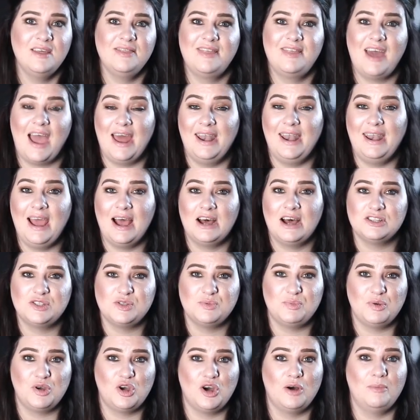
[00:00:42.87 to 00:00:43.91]
Then, how
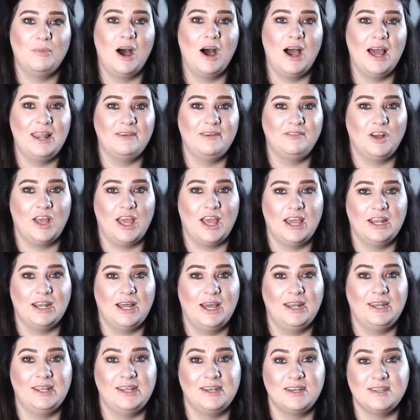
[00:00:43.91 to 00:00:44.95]
to become high-level
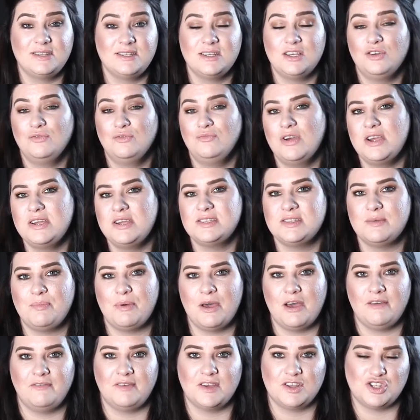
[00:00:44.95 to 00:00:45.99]
canine leaders that can raise the
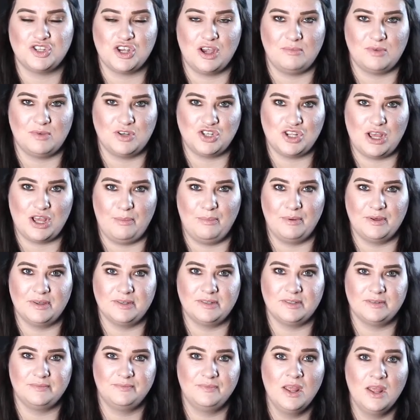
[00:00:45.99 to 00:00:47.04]
perfect German
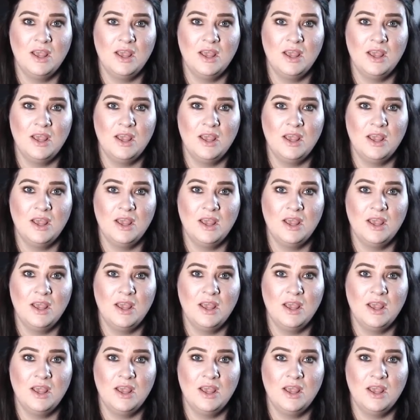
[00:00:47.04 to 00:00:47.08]
Shepherd.